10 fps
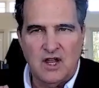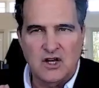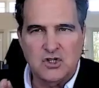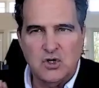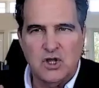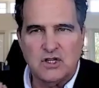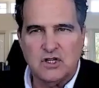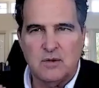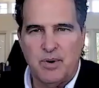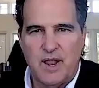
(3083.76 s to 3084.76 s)
Until you get
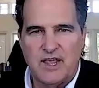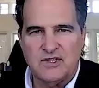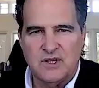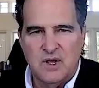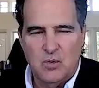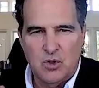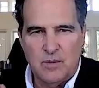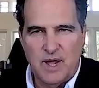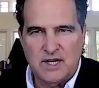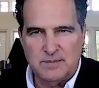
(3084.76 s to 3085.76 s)
to the place where the
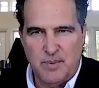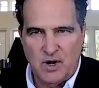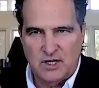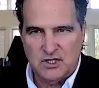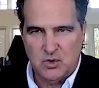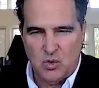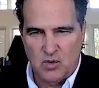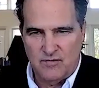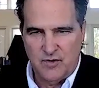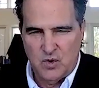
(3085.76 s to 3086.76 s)
body's burning
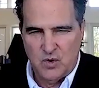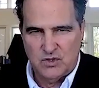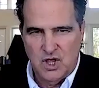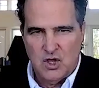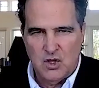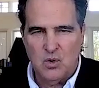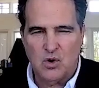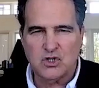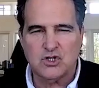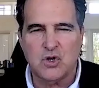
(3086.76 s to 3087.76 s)
stored foods, you
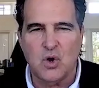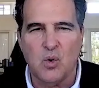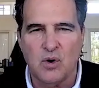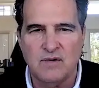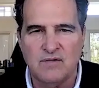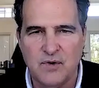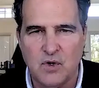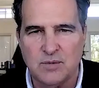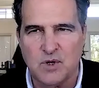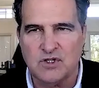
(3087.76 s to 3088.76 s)
are storing
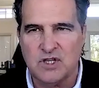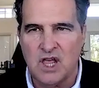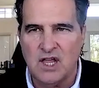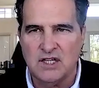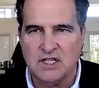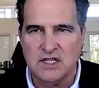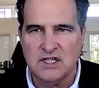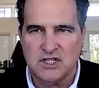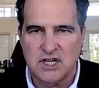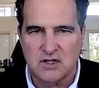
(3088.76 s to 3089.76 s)
foods because the
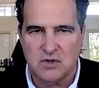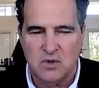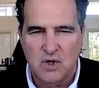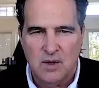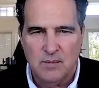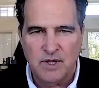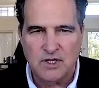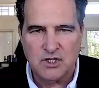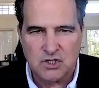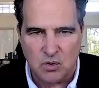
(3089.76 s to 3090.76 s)
insulin signal
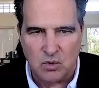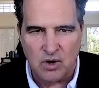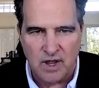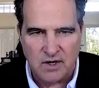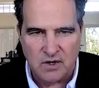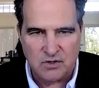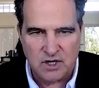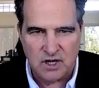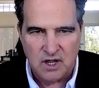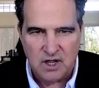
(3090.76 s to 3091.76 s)
means store
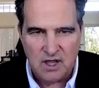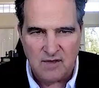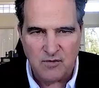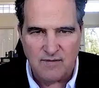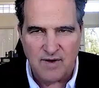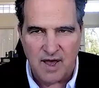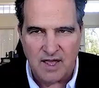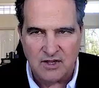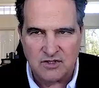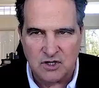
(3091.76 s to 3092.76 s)
energy. If you have high
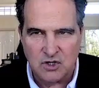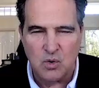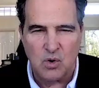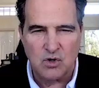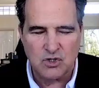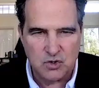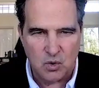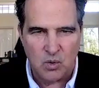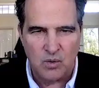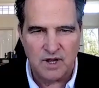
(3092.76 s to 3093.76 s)
insulin, you are
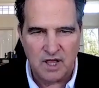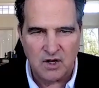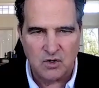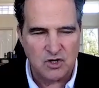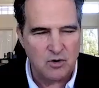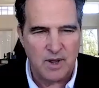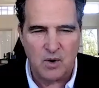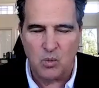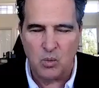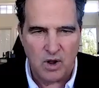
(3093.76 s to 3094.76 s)
storing energy. No
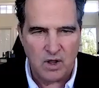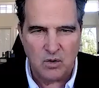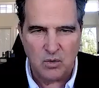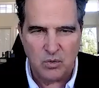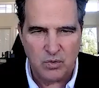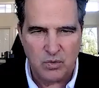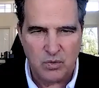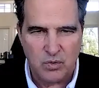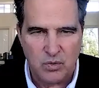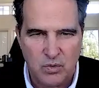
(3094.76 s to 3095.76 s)
matter what you
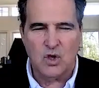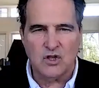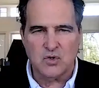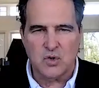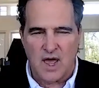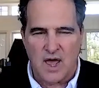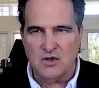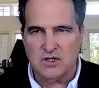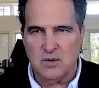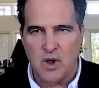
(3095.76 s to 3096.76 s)
think, you can try
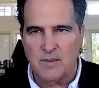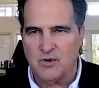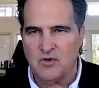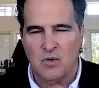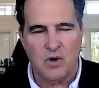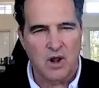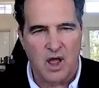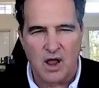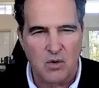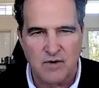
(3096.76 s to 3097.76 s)
to lose some weight, but you're
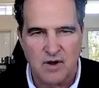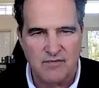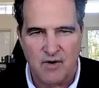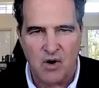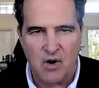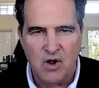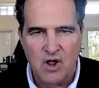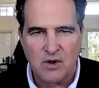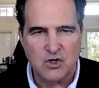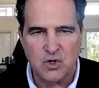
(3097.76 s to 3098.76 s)
not going very far
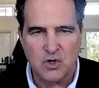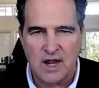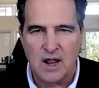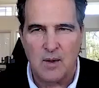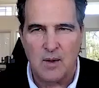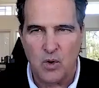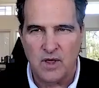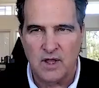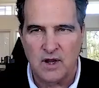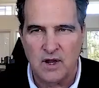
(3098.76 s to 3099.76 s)
because you cannot
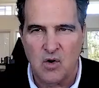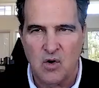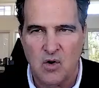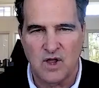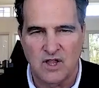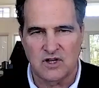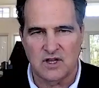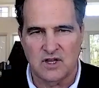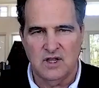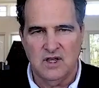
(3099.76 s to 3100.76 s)
win over
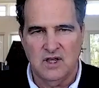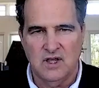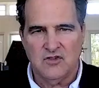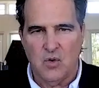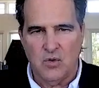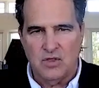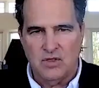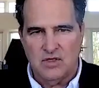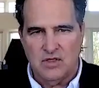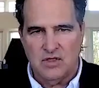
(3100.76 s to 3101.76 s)
insulin. So
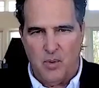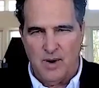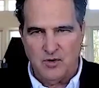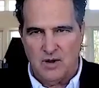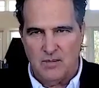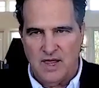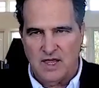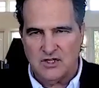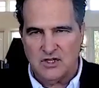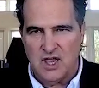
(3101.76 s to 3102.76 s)
the point I'm trying to
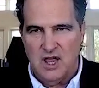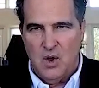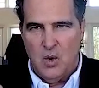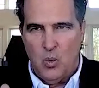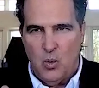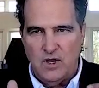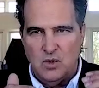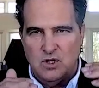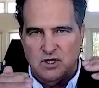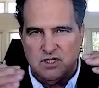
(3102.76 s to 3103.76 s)
make is that when
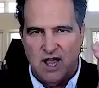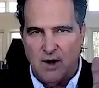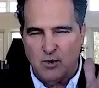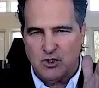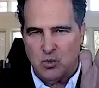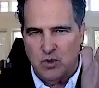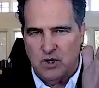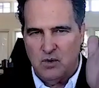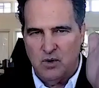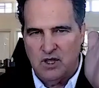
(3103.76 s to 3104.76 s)
you decide what your
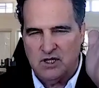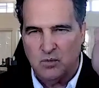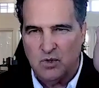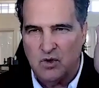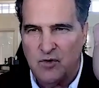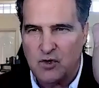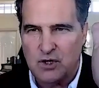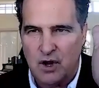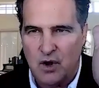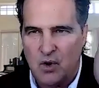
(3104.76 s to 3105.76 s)
window is, and when you're first
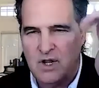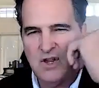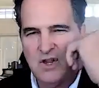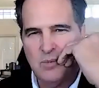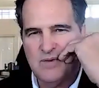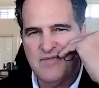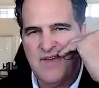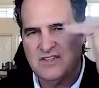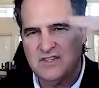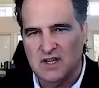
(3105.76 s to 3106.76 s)
learning intermittent
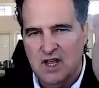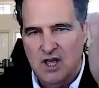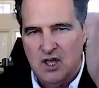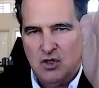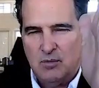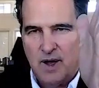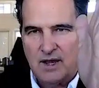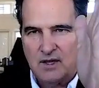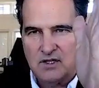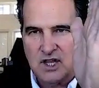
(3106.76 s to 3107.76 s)
fasting, you
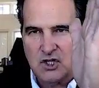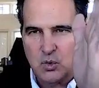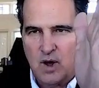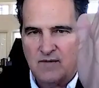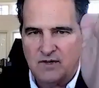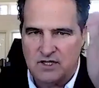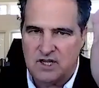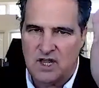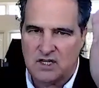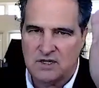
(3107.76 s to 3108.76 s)
might say 12 and
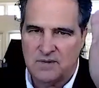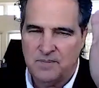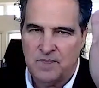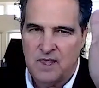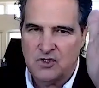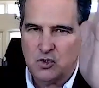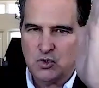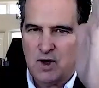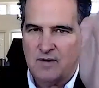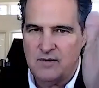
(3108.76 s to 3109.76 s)
6. So
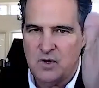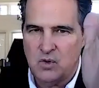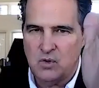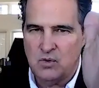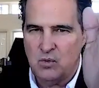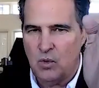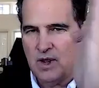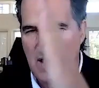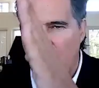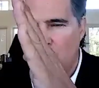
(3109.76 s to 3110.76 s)
12 at noon,
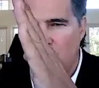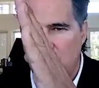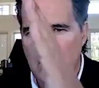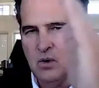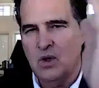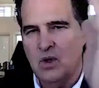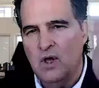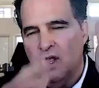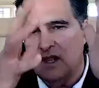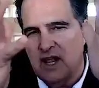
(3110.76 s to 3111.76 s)
one hour window.
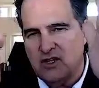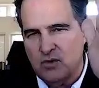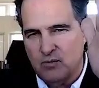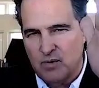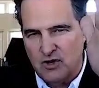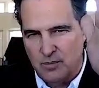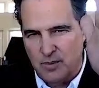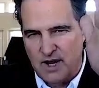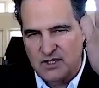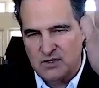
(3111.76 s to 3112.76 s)
Then let your let your
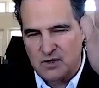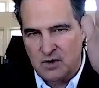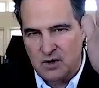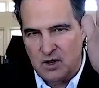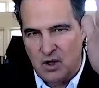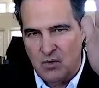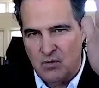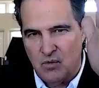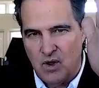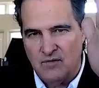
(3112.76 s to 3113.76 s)
body uh, go
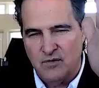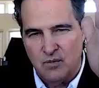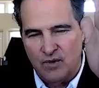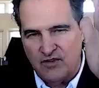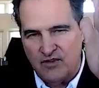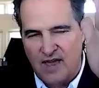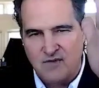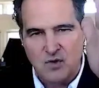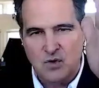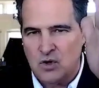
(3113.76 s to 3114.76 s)
run for the rest of the
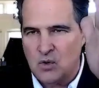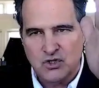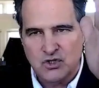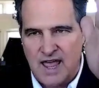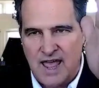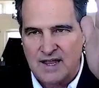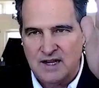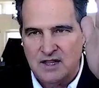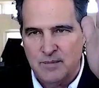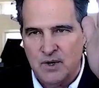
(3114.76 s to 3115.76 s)
afternoon. No snacking
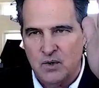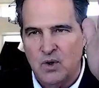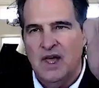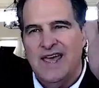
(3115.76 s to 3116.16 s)
in the middle.